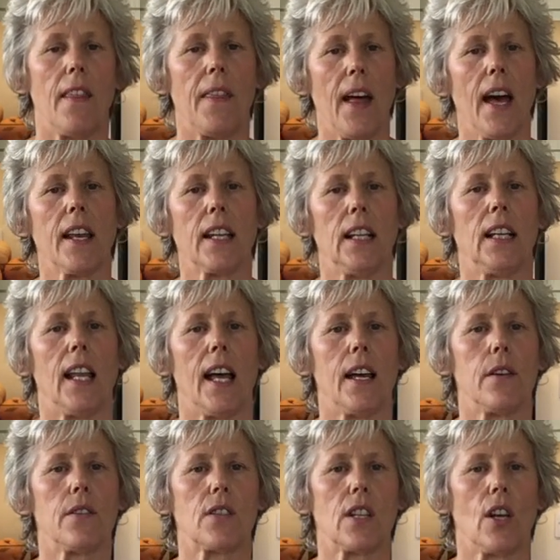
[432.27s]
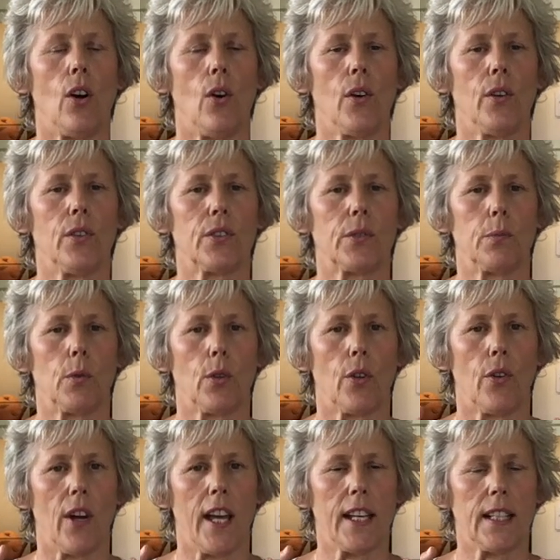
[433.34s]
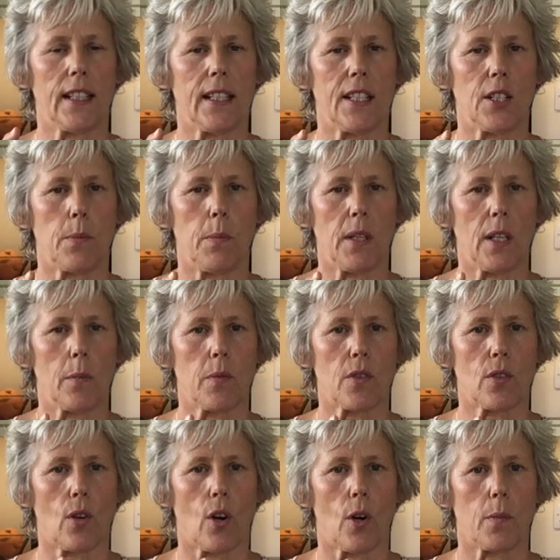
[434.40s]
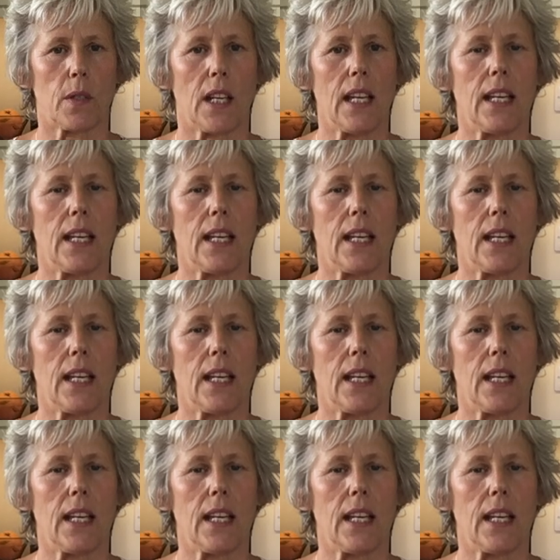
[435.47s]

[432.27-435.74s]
that allows the oils more readily to be absorbed